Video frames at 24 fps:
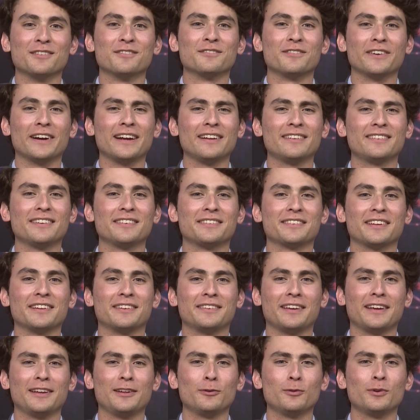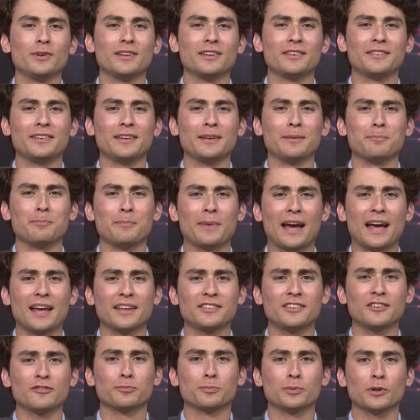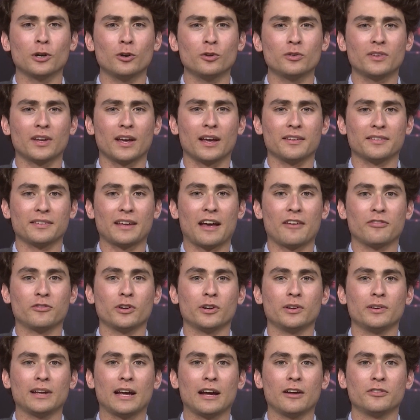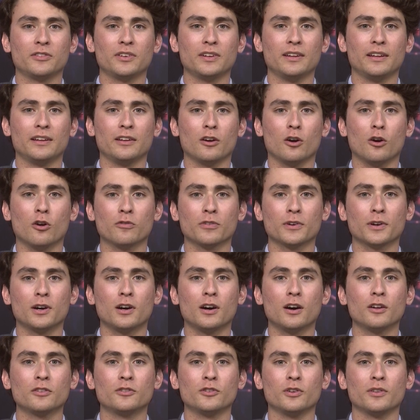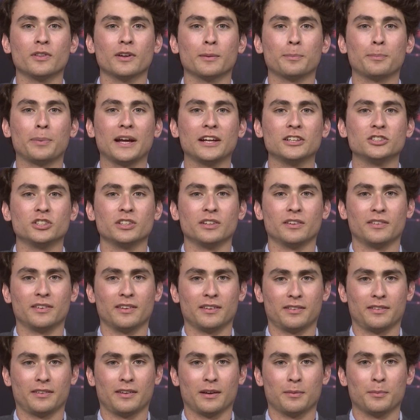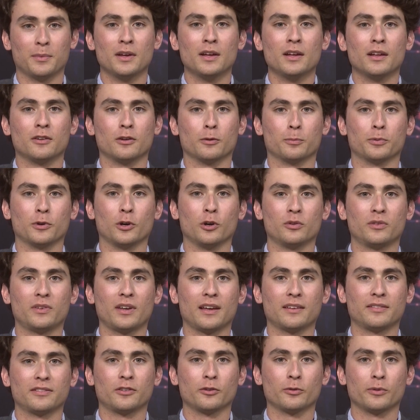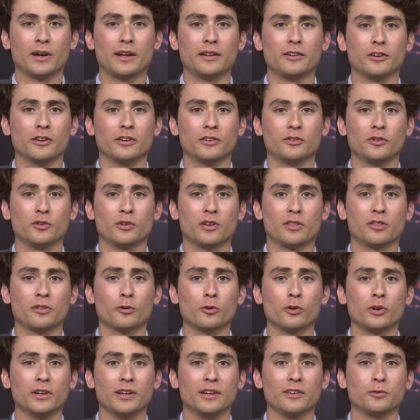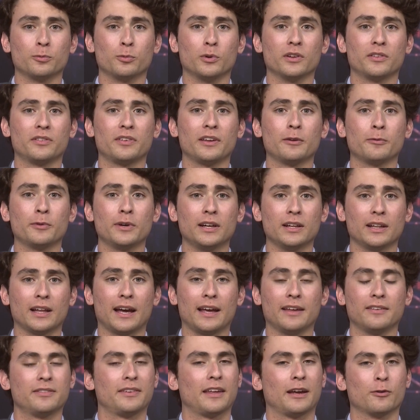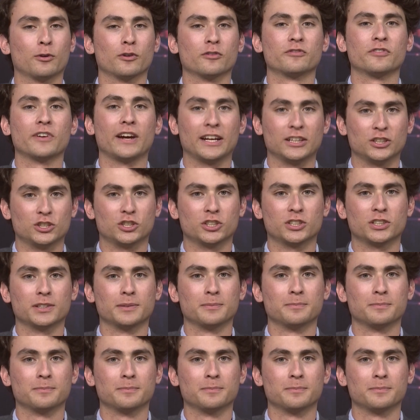France is continuing to see massive protests after announcing an overhaul to their pension system. The protests surrendered to the authorities once they realized they were French.